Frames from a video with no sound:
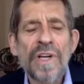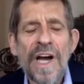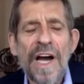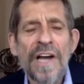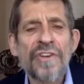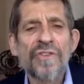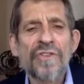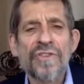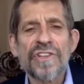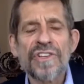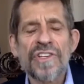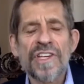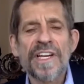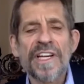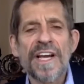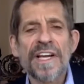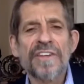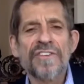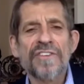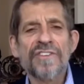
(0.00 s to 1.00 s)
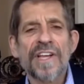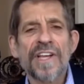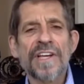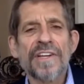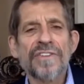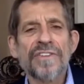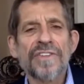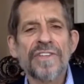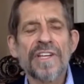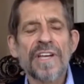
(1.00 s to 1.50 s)
countries, the United
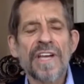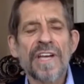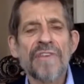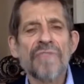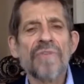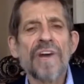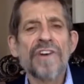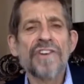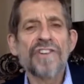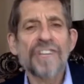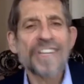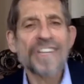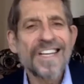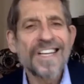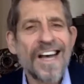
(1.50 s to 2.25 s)
States and Russia,